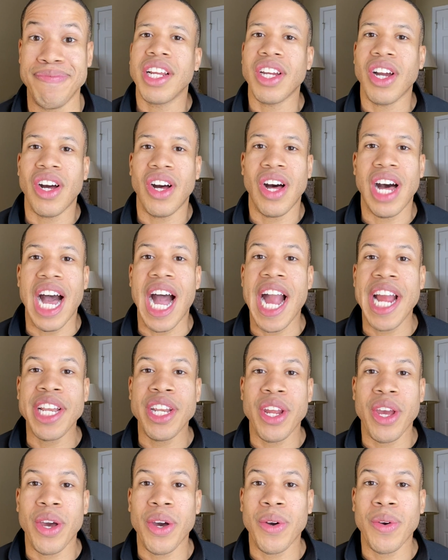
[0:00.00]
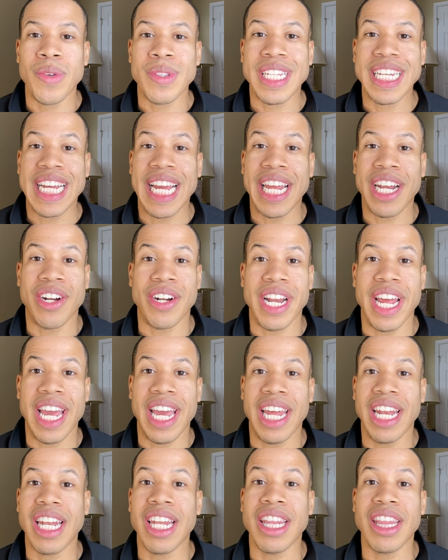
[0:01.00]
Y'all, I know the
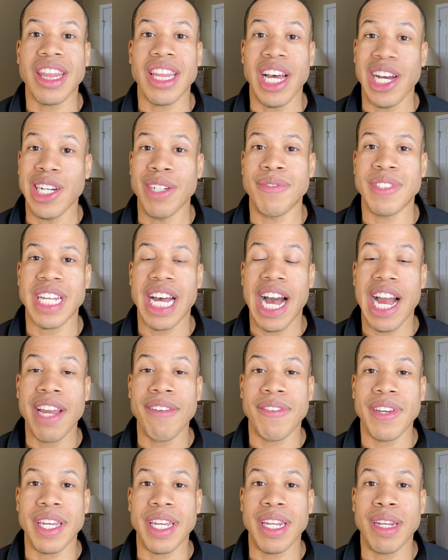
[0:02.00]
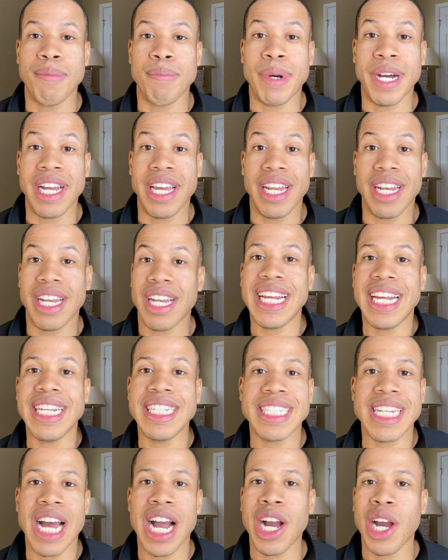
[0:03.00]
internet loves Ivan, but
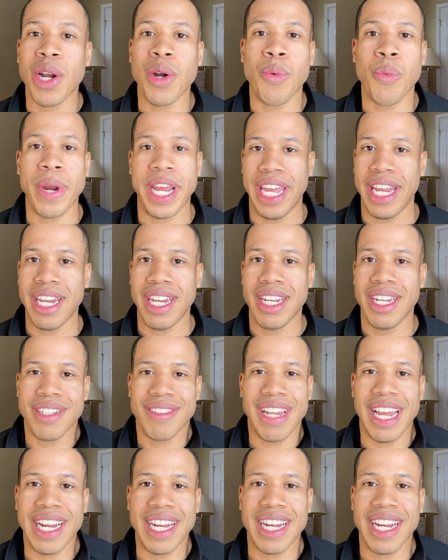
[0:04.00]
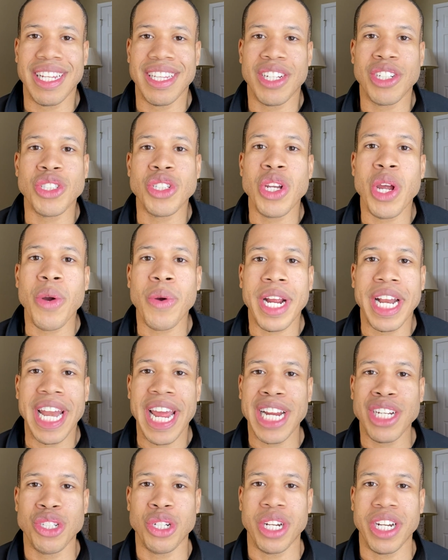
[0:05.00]
he's not gonna win. Like, there's no
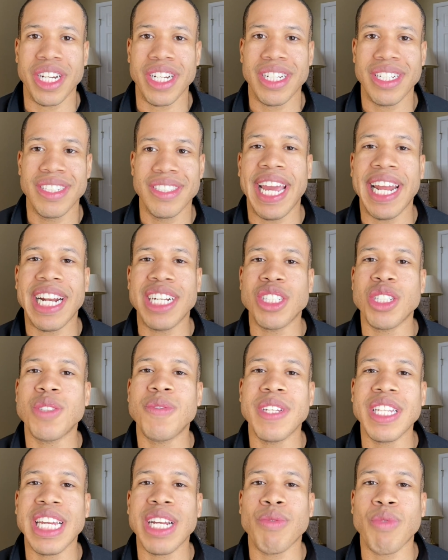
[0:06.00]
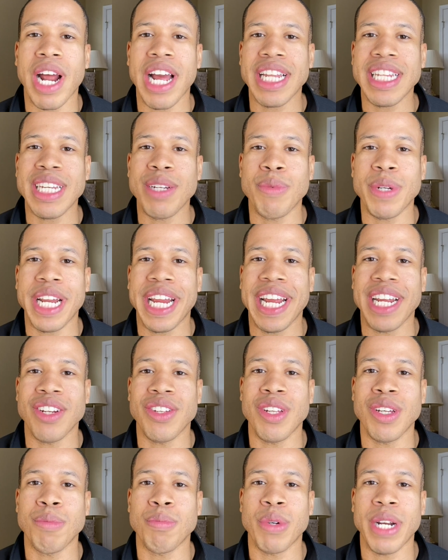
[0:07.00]
connection. And I just feel like Riley would
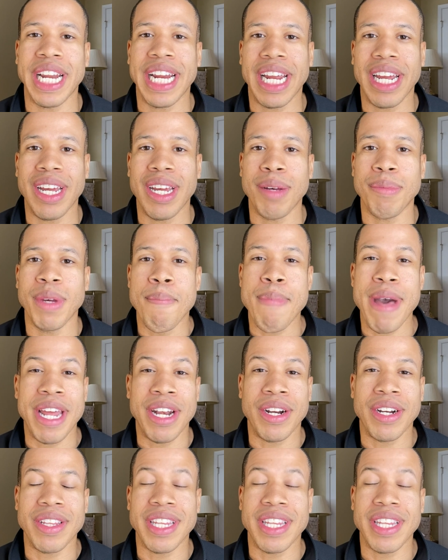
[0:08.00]
handle a breakup better